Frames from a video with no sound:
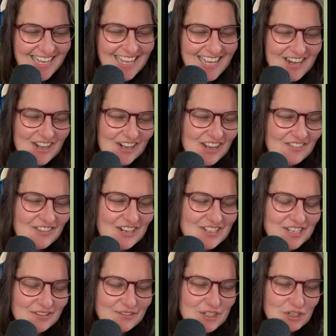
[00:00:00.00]
You're giving
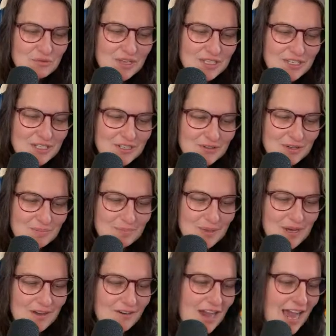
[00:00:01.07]
yourself 2 weeks to do it,
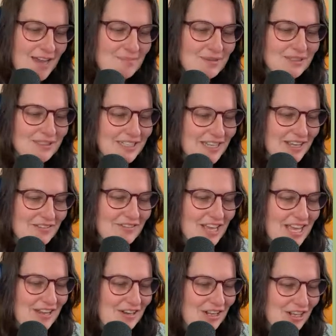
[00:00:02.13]
Bo. I believe
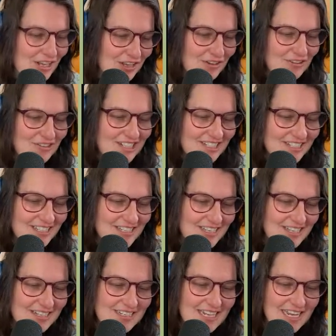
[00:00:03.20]
in you.
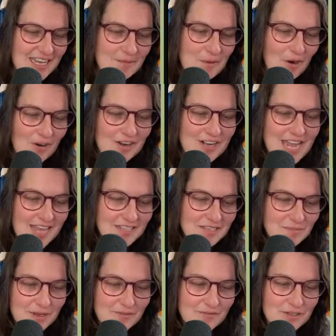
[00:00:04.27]
Tam already has a
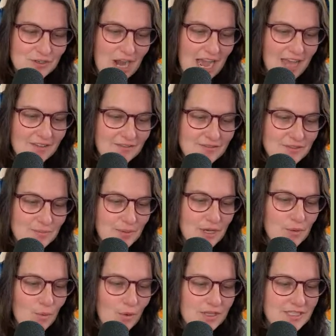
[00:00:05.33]
bit of a draft,
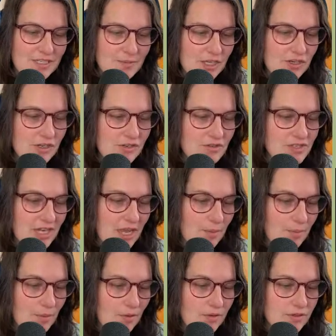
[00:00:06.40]
but wants to make new
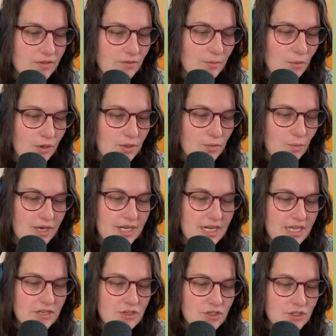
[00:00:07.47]
samples for more than one
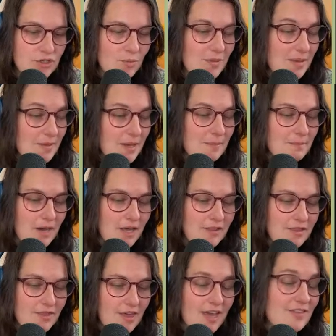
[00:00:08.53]
niche, so maybe a
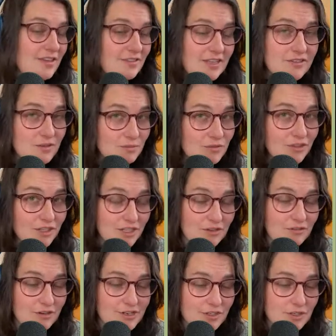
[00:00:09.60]
month. I think that's completely
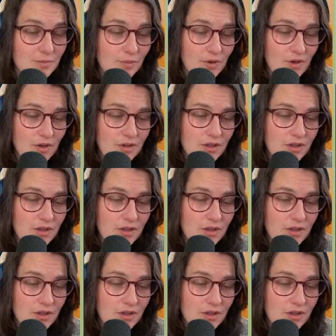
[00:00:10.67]
reasonable.